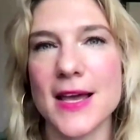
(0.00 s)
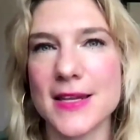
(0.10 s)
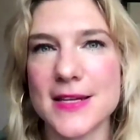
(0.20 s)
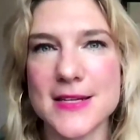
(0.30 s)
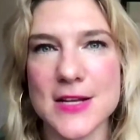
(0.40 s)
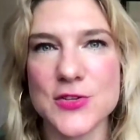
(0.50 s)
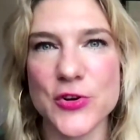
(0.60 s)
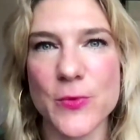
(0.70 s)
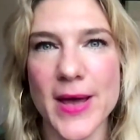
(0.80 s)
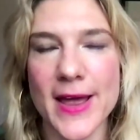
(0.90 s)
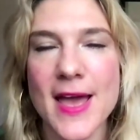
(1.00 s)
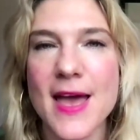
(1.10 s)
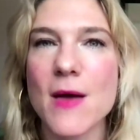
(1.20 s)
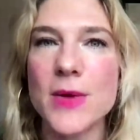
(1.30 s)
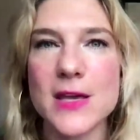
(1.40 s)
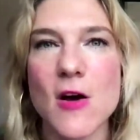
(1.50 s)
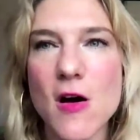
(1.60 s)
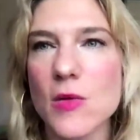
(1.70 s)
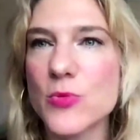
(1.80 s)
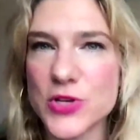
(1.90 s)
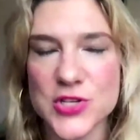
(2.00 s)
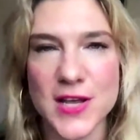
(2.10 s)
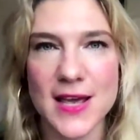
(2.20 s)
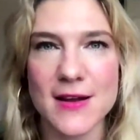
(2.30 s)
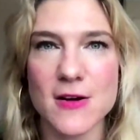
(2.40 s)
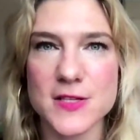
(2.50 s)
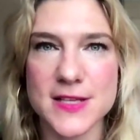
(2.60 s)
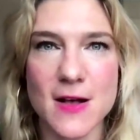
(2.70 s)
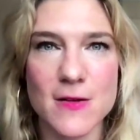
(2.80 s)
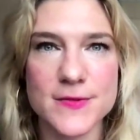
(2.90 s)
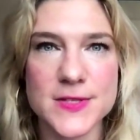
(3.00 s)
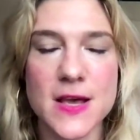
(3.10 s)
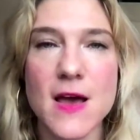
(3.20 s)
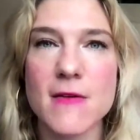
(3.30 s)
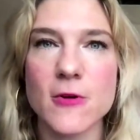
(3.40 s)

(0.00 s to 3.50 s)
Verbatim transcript: in an intentional way and we can all appreciate ourselves